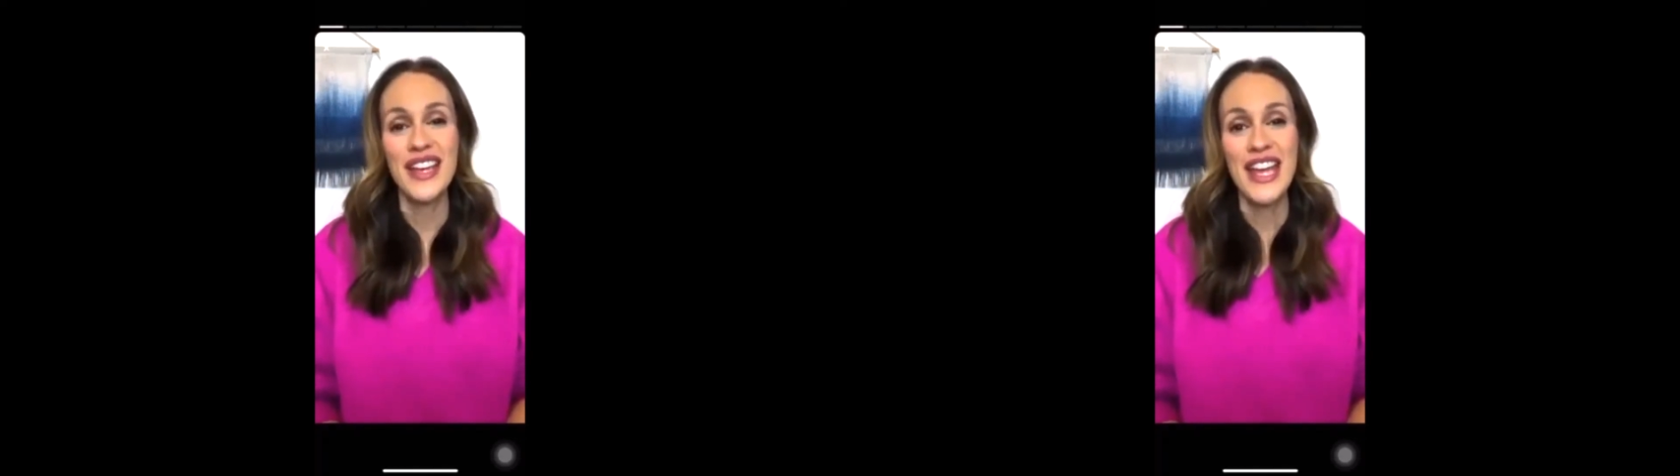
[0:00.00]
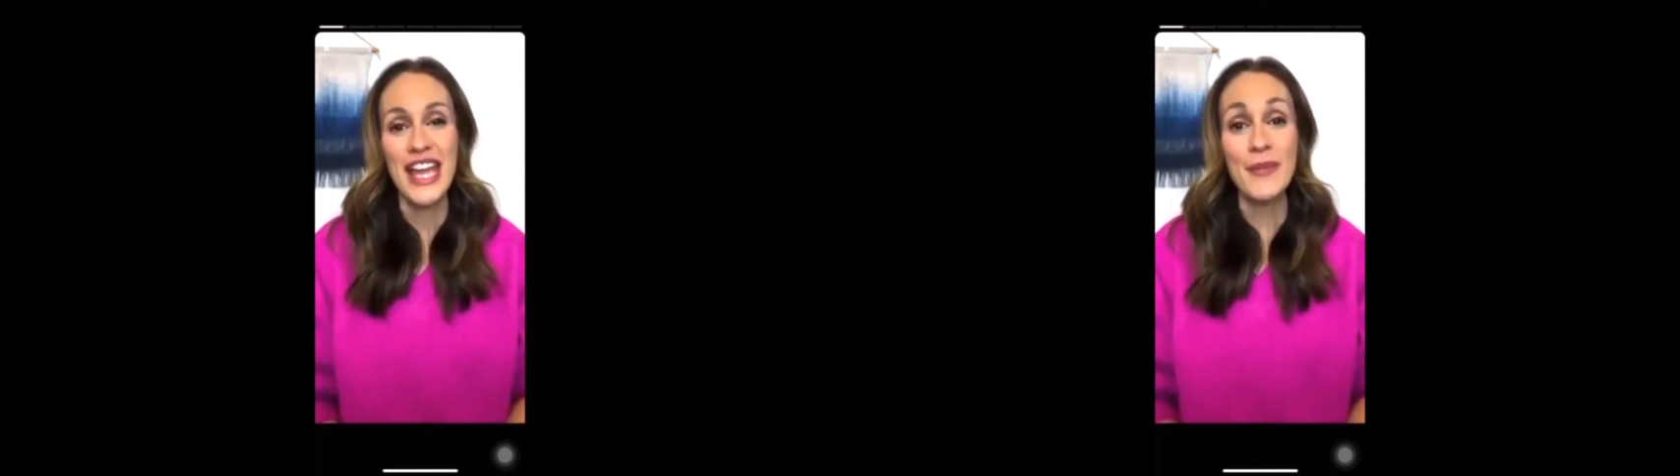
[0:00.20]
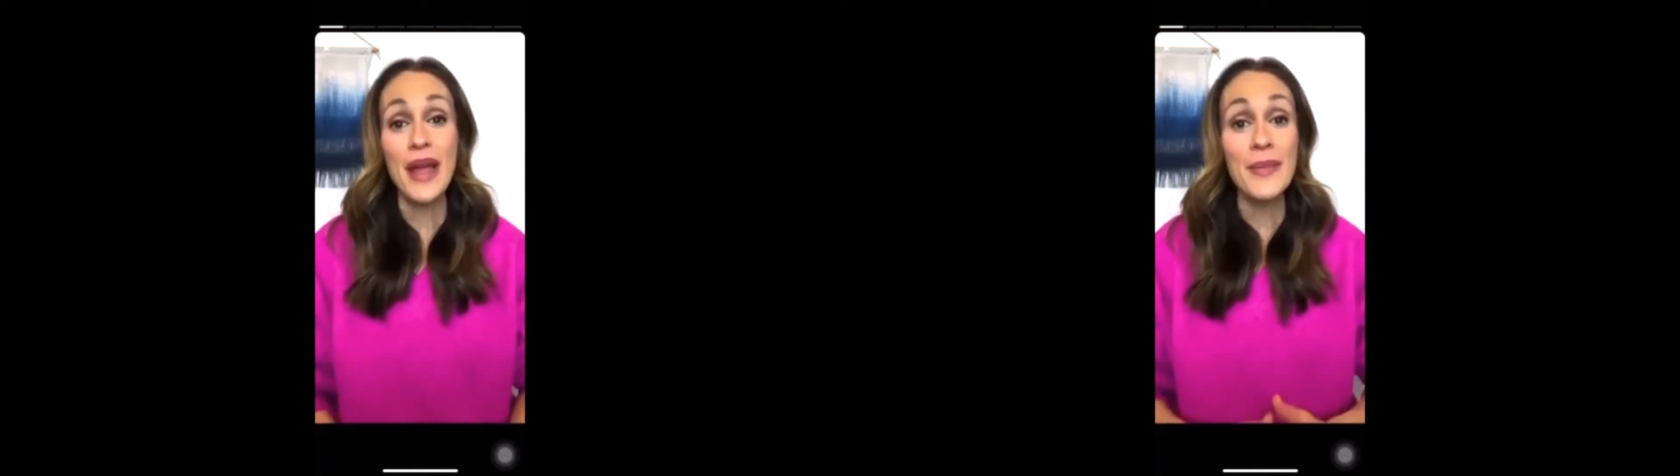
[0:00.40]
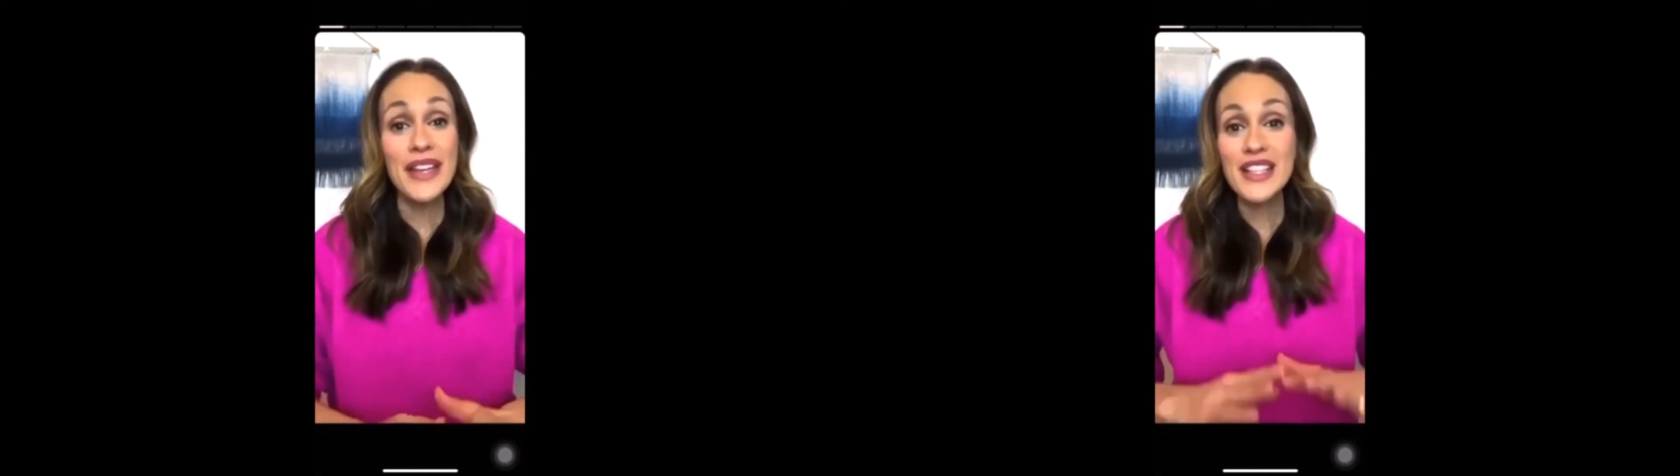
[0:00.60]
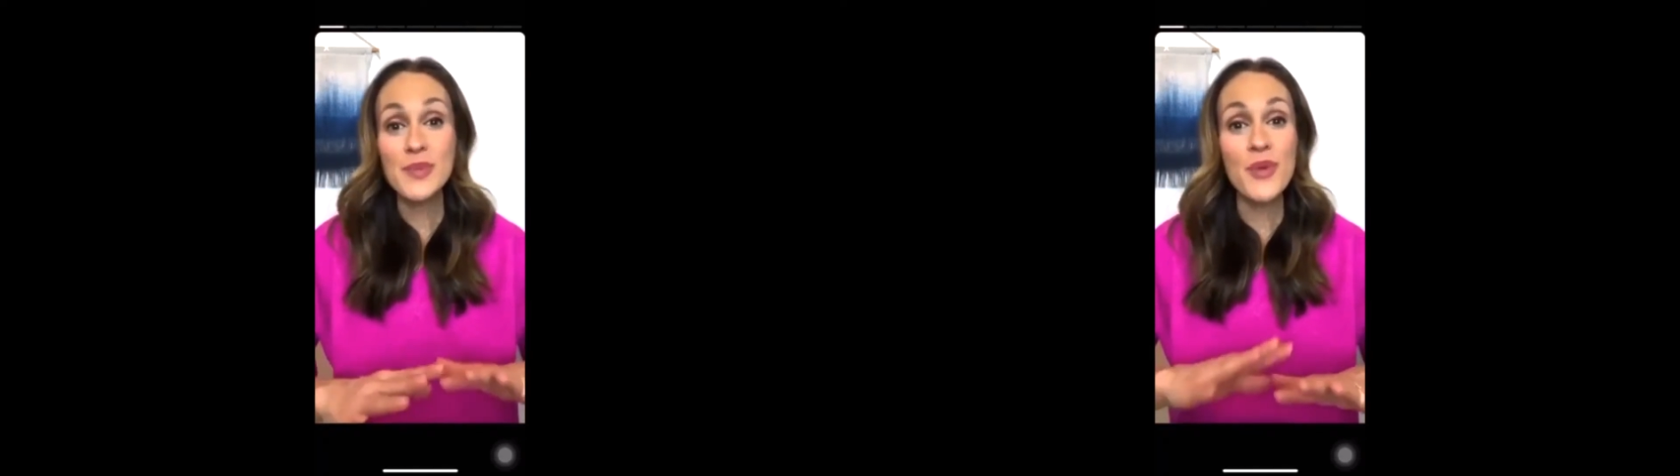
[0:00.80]
It might
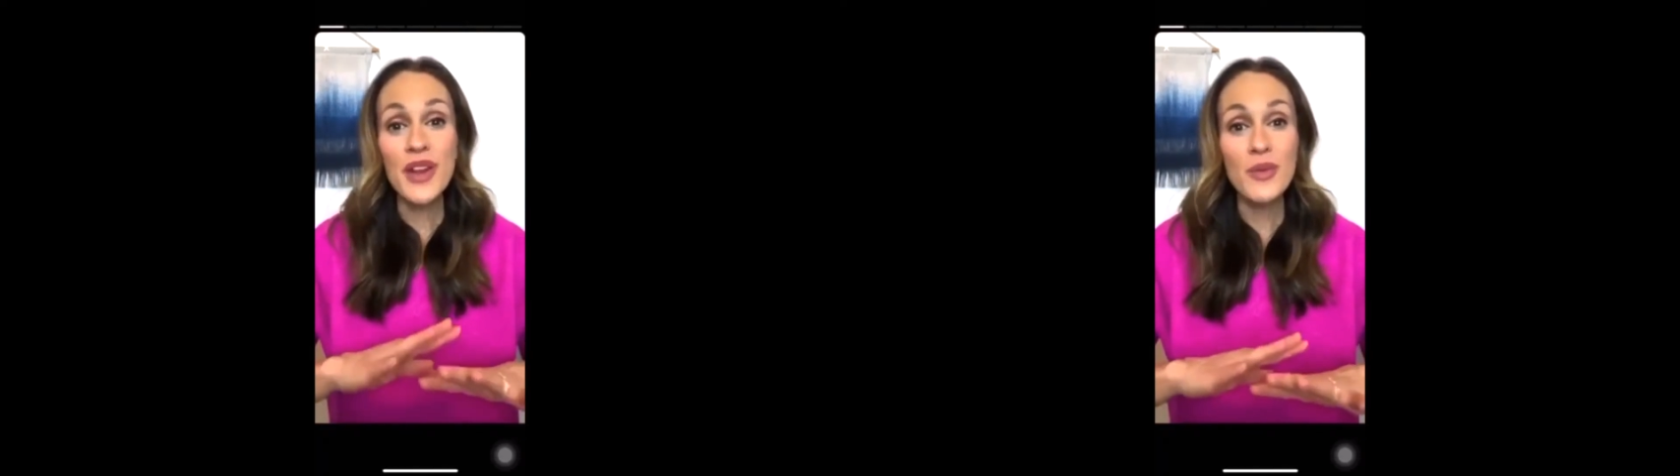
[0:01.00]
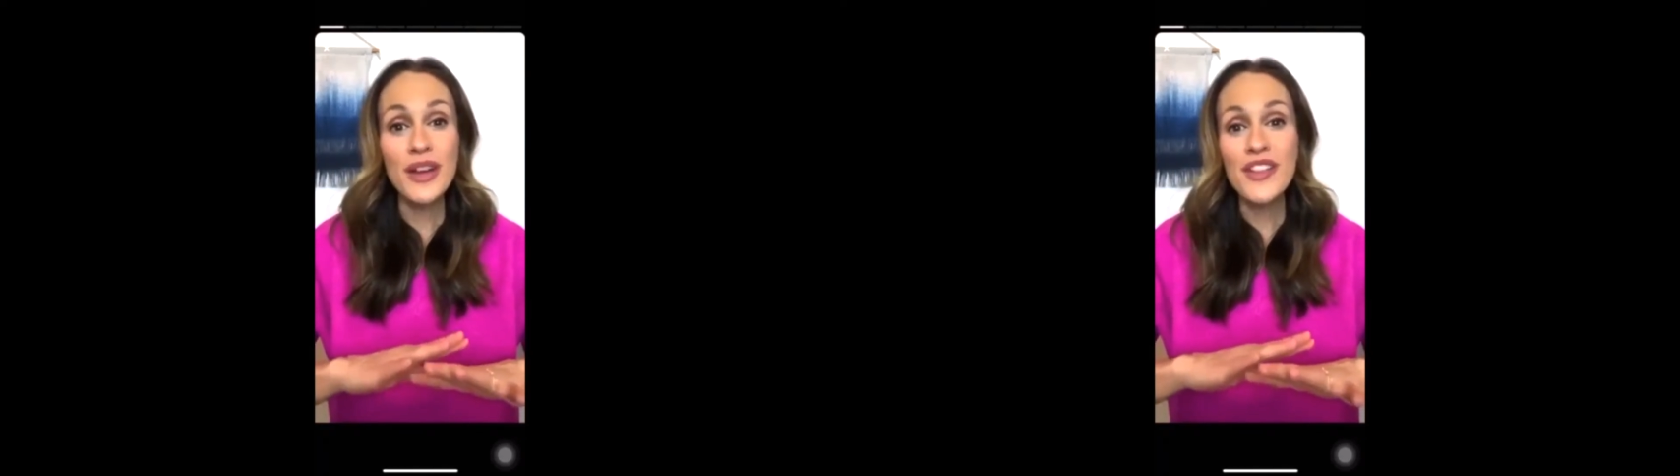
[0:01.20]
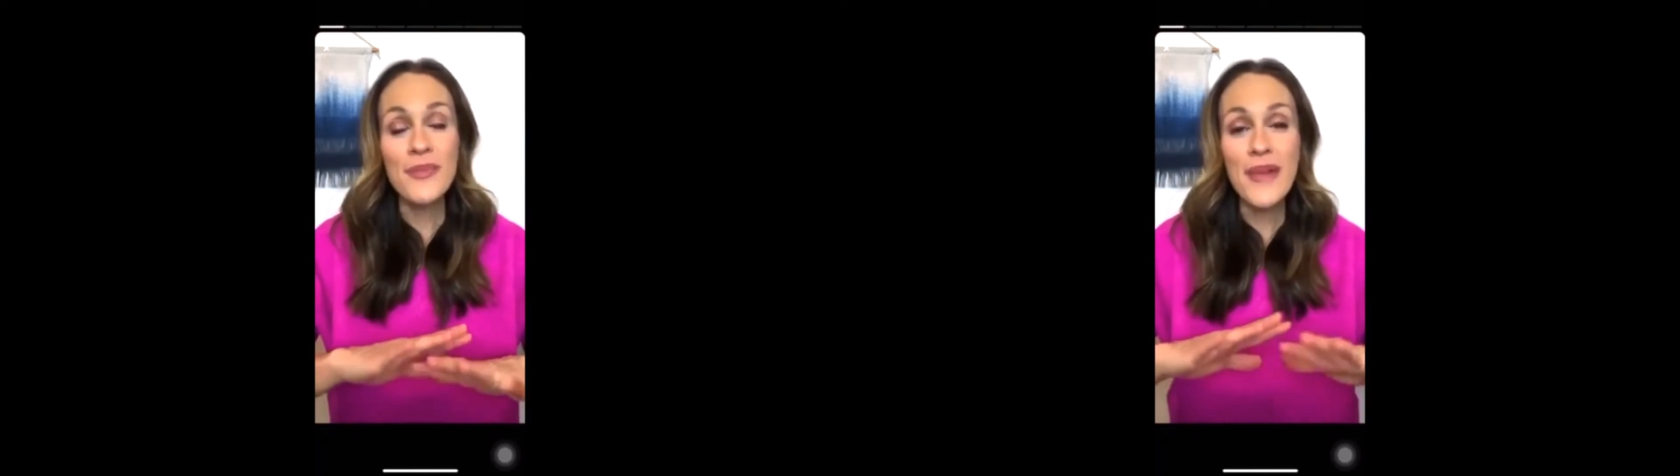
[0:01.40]
mean exploring one of the